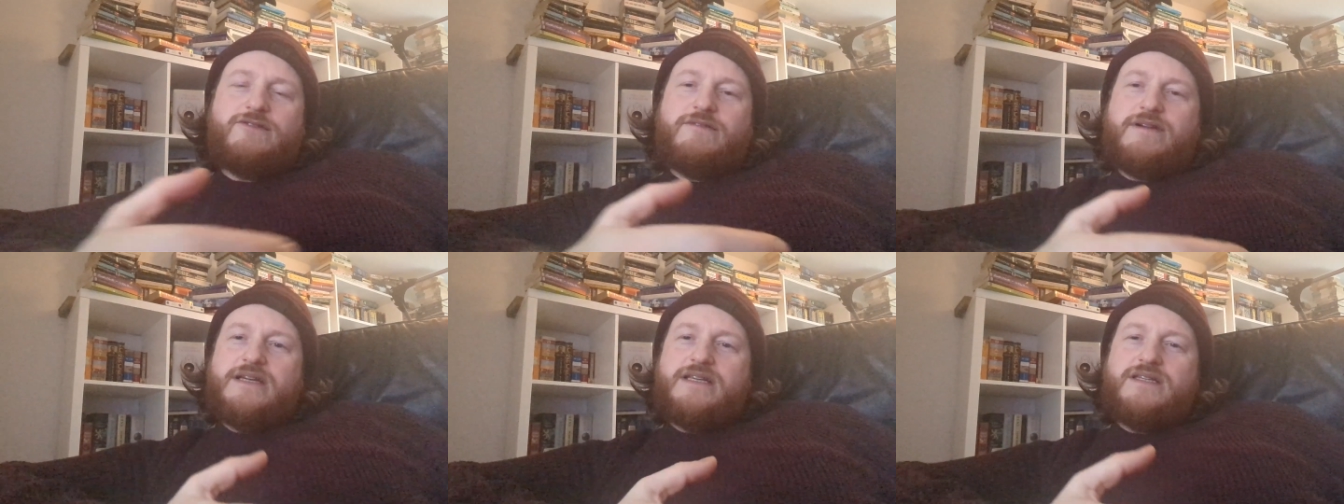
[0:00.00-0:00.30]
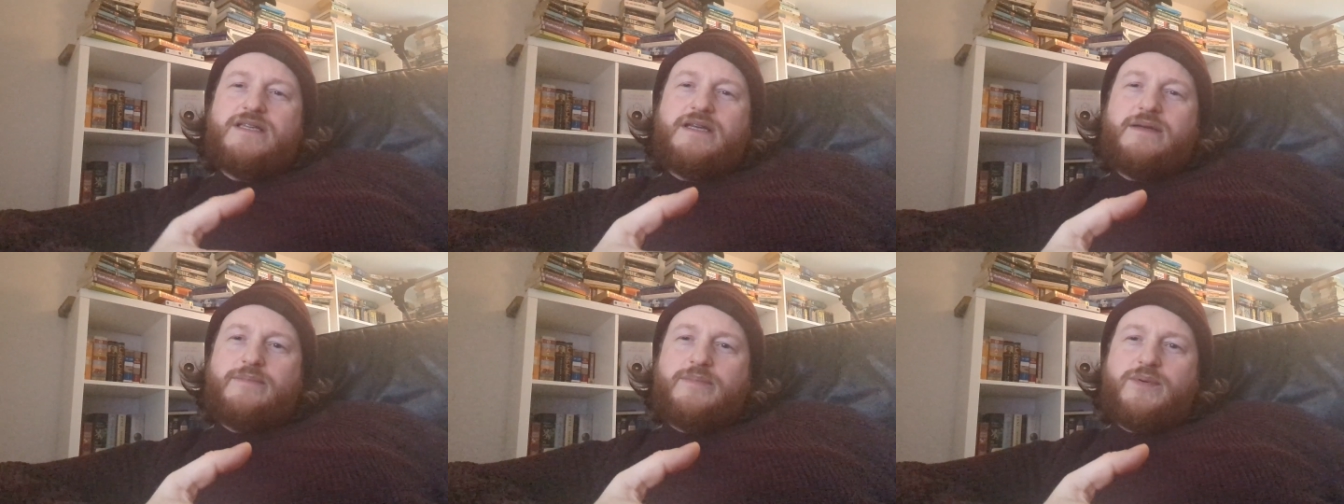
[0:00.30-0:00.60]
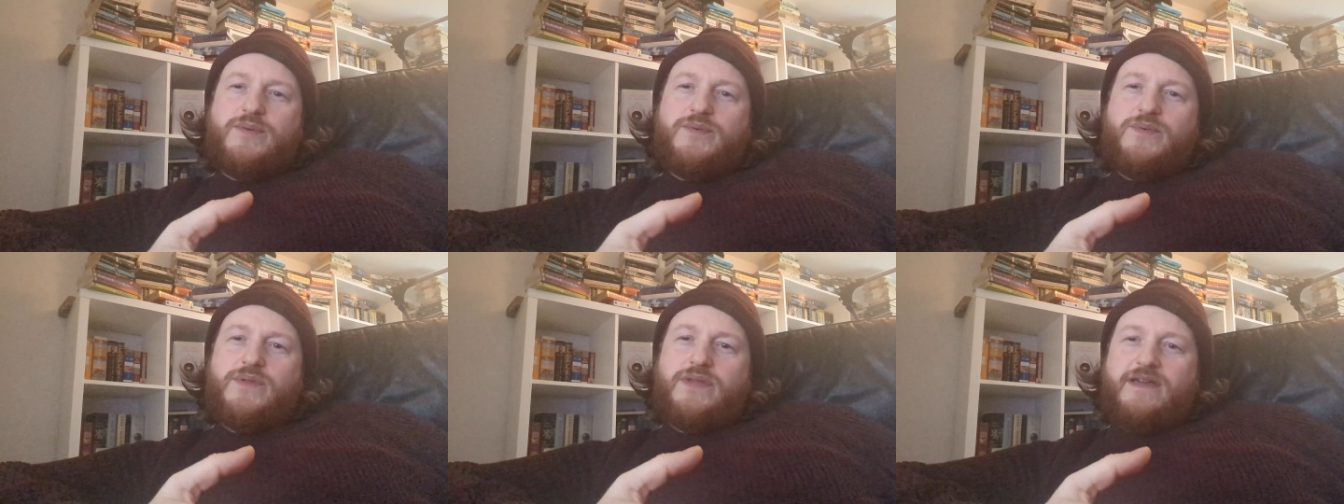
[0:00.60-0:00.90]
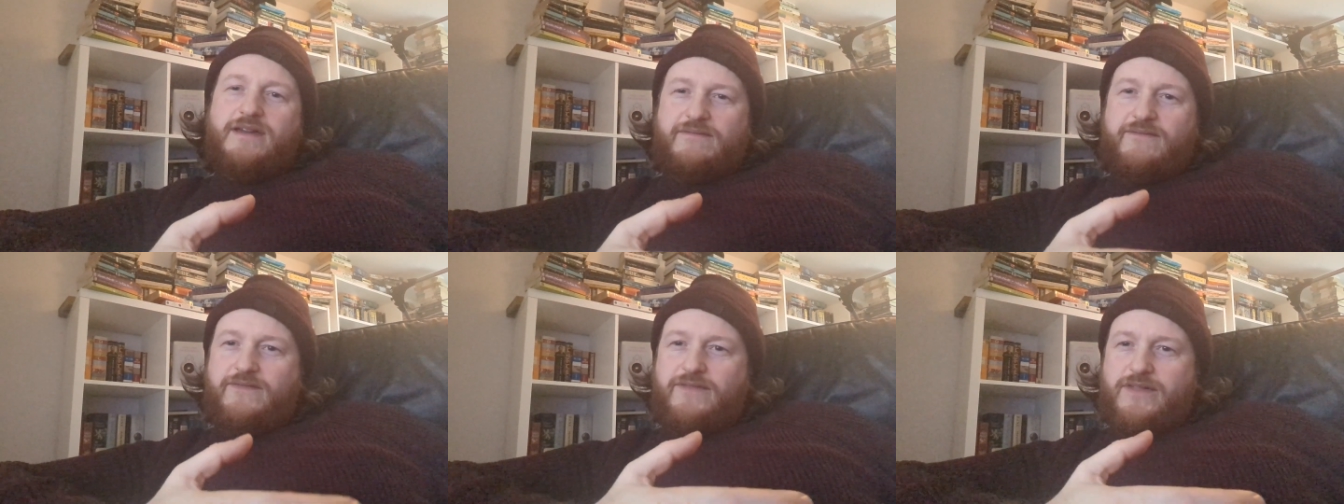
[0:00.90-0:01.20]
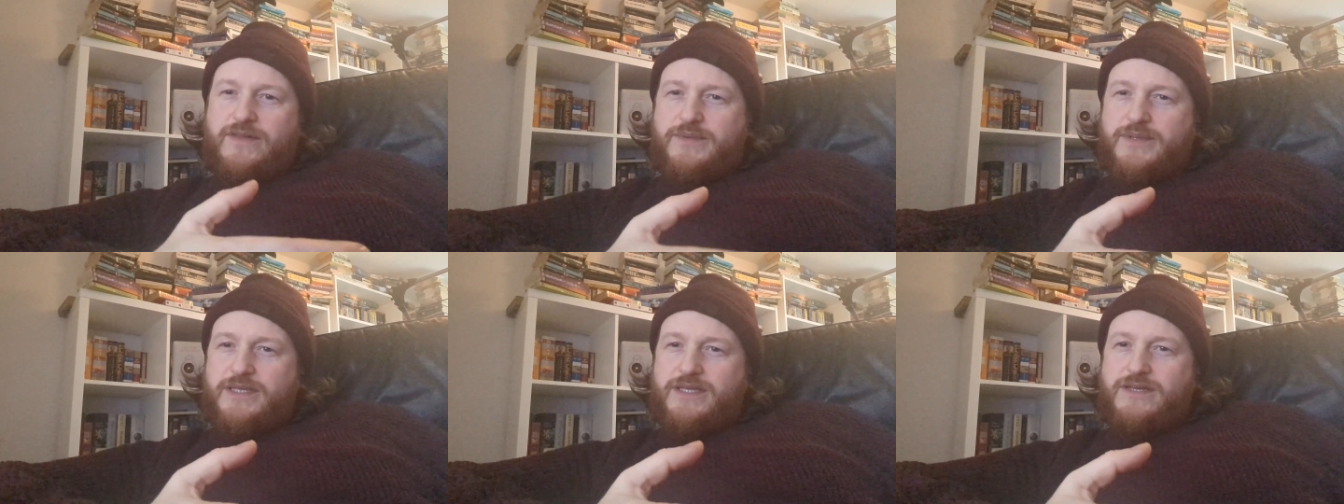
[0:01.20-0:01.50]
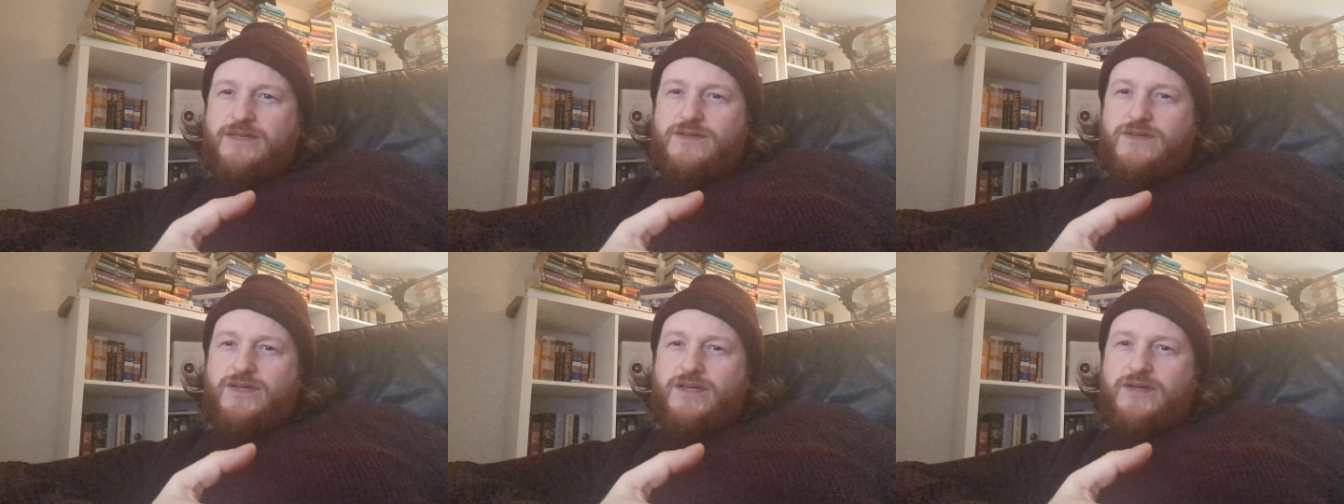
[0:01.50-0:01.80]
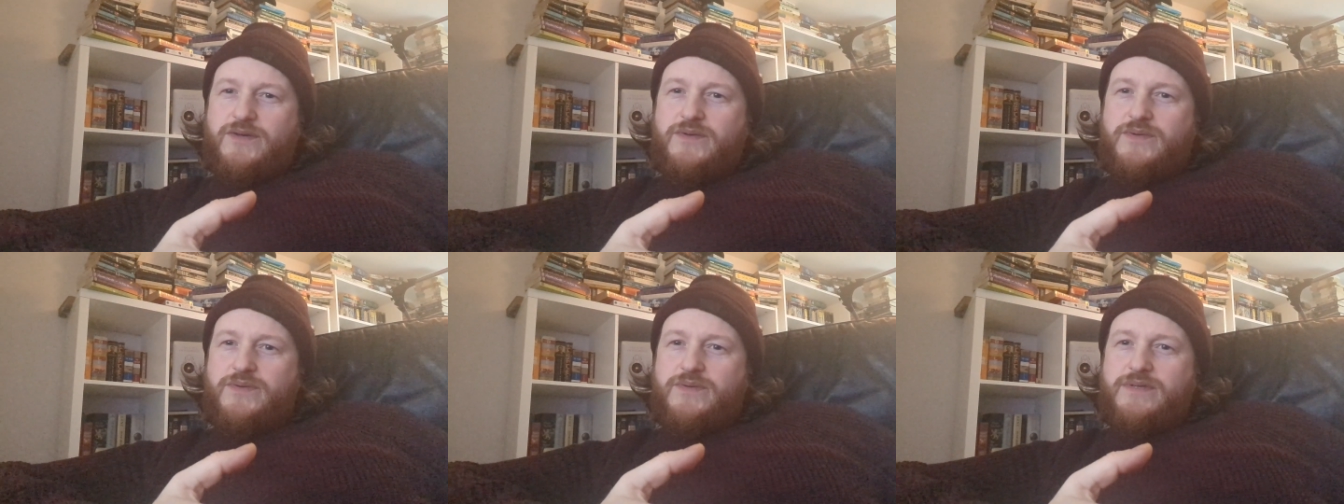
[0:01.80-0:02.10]
great tip all the influencers
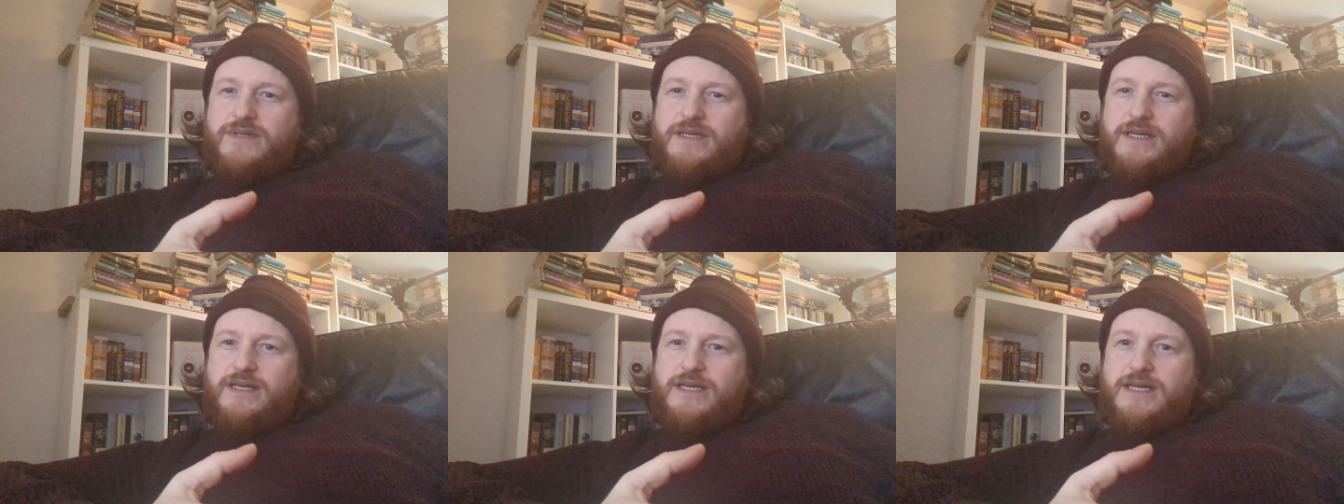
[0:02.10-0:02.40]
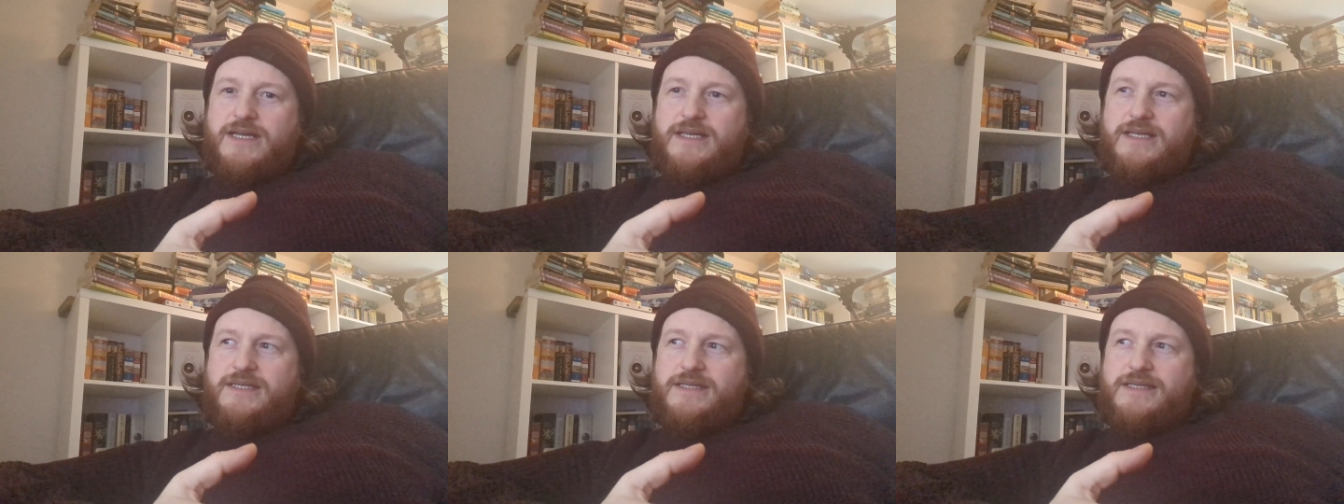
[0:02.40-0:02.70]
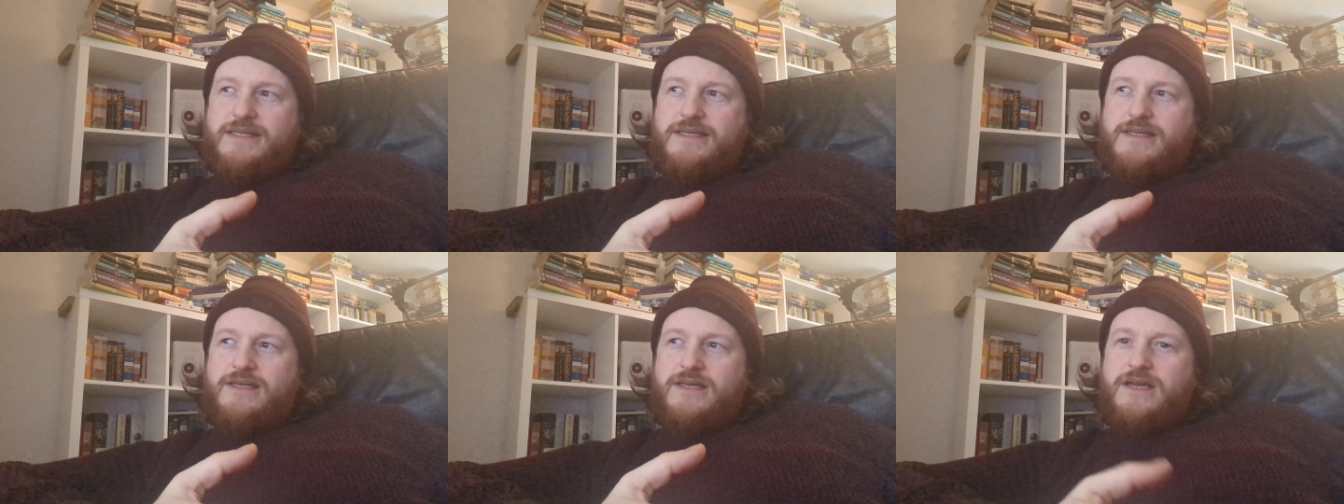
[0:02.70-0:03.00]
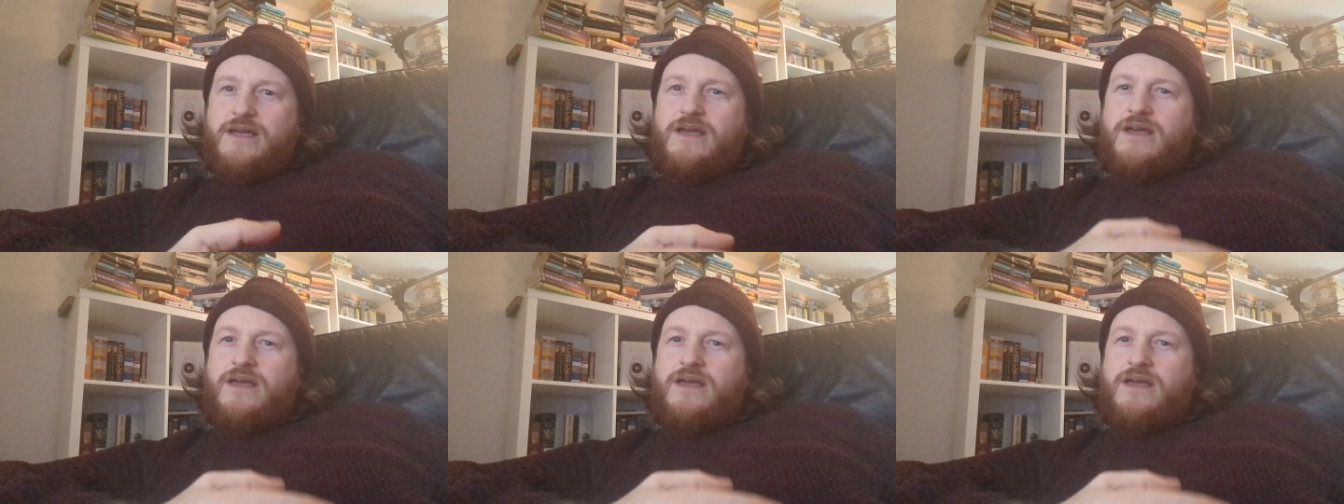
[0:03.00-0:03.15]
use is